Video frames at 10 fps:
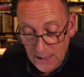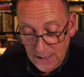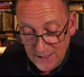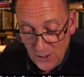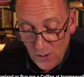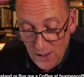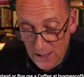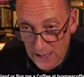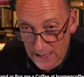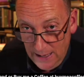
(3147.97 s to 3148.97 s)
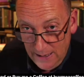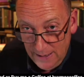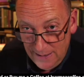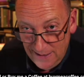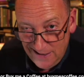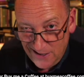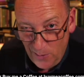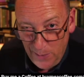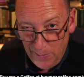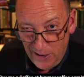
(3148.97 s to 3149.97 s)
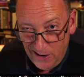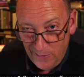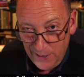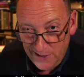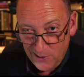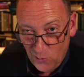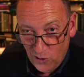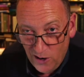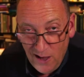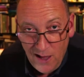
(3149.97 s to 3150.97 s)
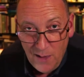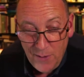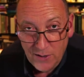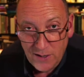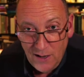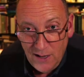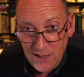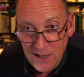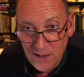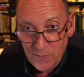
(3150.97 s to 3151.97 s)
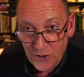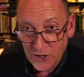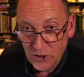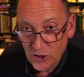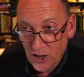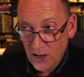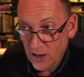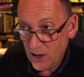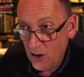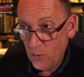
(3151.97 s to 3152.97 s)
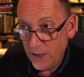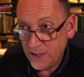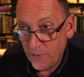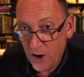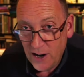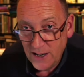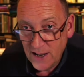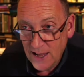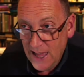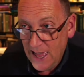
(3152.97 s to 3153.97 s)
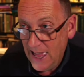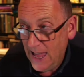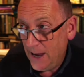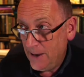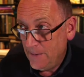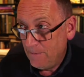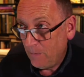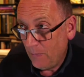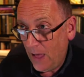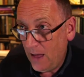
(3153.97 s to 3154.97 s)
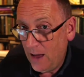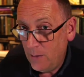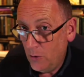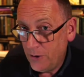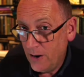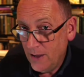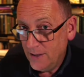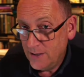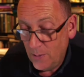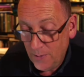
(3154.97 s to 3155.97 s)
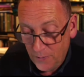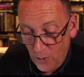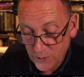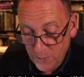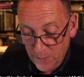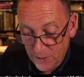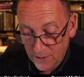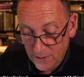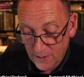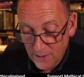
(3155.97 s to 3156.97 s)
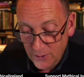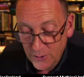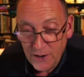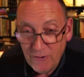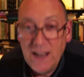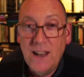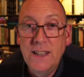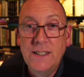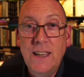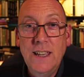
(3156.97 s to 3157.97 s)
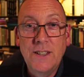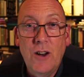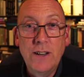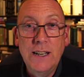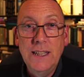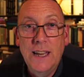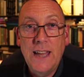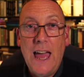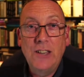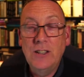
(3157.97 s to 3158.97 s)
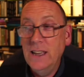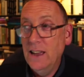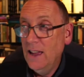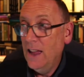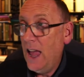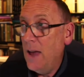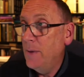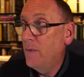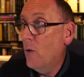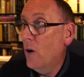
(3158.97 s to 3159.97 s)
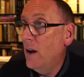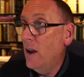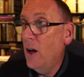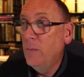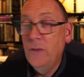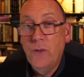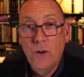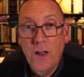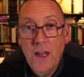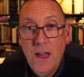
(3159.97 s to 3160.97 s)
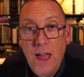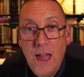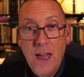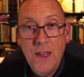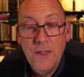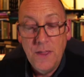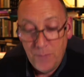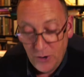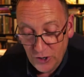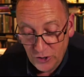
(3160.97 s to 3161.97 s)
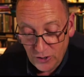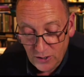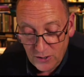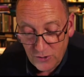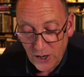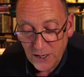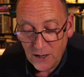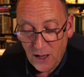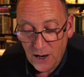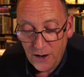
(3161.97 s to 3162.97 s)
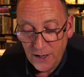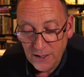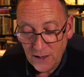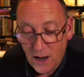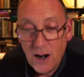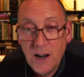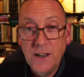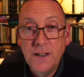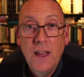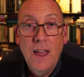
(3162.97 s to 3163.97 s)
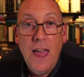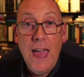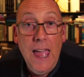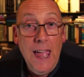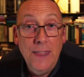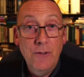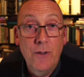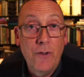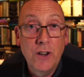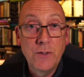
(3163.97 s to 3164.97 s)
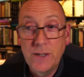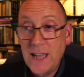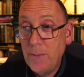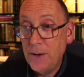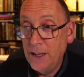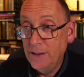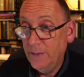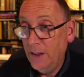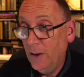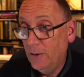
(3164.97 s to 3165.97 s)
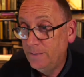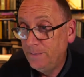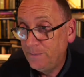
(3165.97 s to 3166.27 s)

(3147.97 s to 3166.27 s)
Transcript: So, uh, some people are a bit sore about the British conquest of Ireland. Uh, I, I wonder some of those people do they realize historically that actually uh, before long before uh, the British tried to colonize Ireland, uh, the reverse was happening. You know.